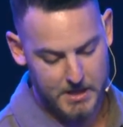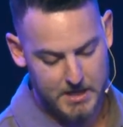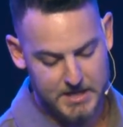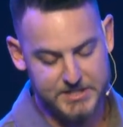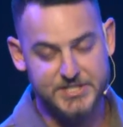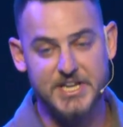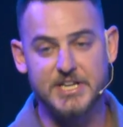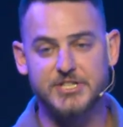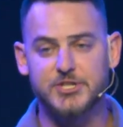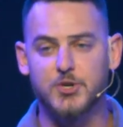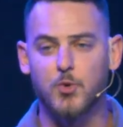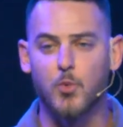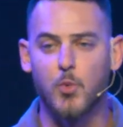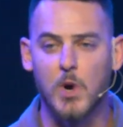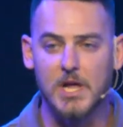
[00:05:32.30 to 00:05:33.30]
He sees your
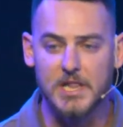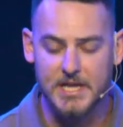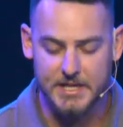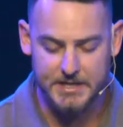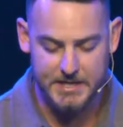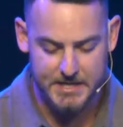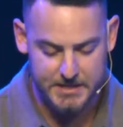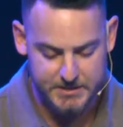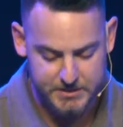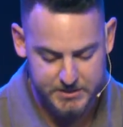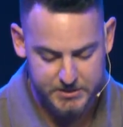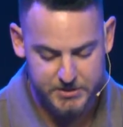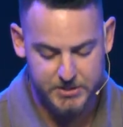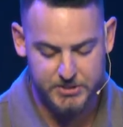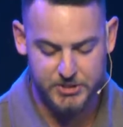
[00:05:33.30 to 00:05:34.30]
willingness
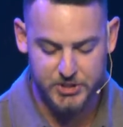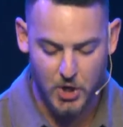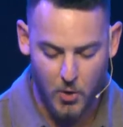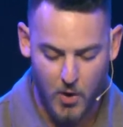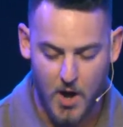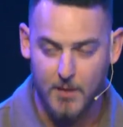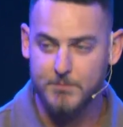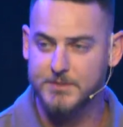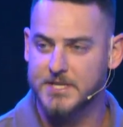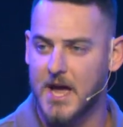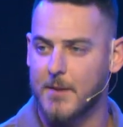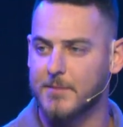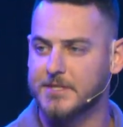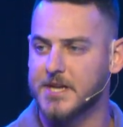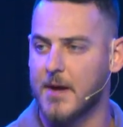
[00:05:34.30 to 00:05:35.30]
to show up time
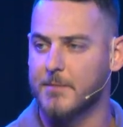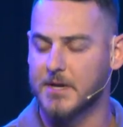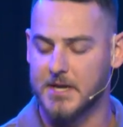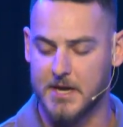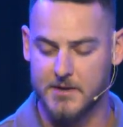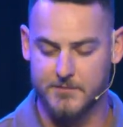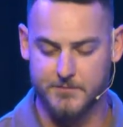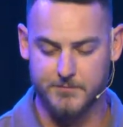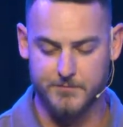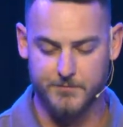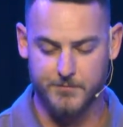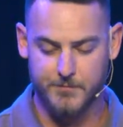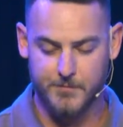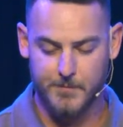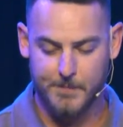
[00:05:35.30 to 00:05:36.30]
and time again.
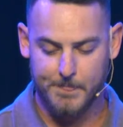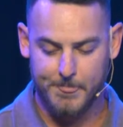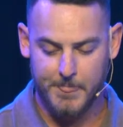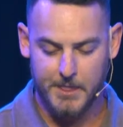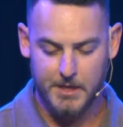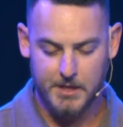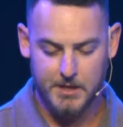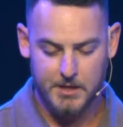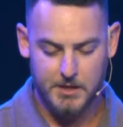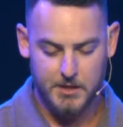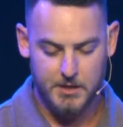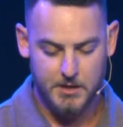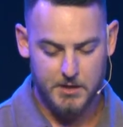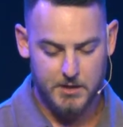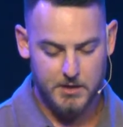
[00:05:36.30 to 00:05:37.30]
Él ve tu voluntad
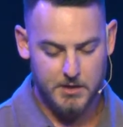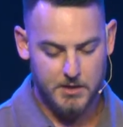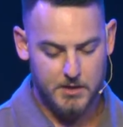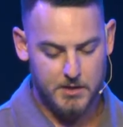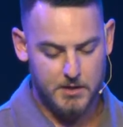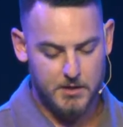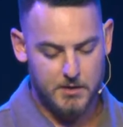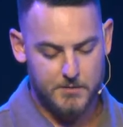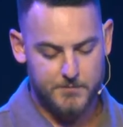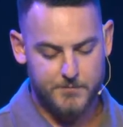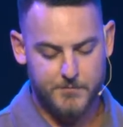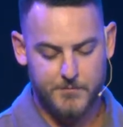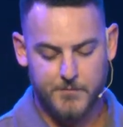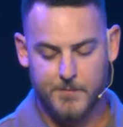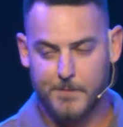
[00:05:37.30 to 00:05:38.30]
de estar ahí una
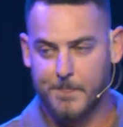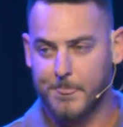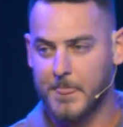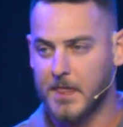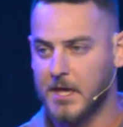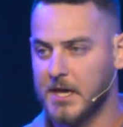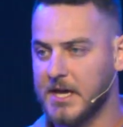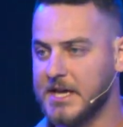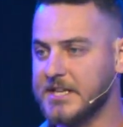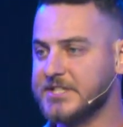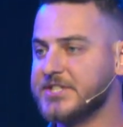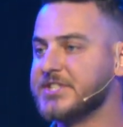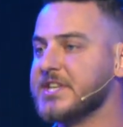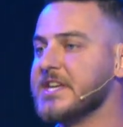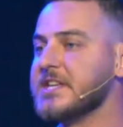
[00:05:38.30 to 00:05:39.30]
y otra vez. He
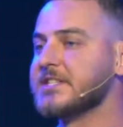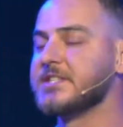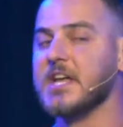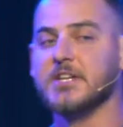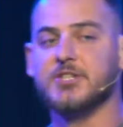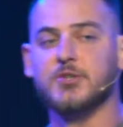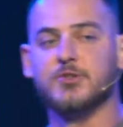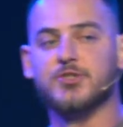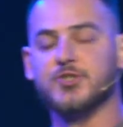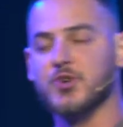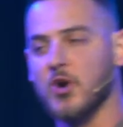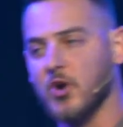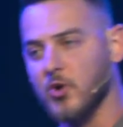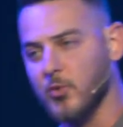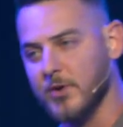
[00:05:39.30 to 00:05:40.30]
sees that you
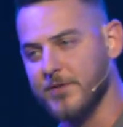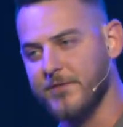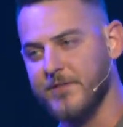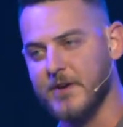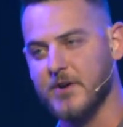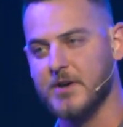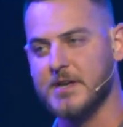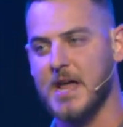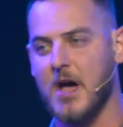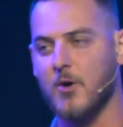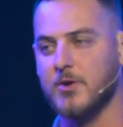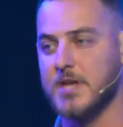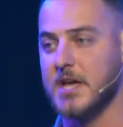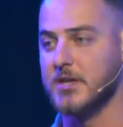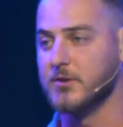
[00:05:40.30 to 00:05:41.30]
struggle with fear and doubt,
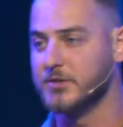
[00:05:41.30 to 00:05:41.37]
yet you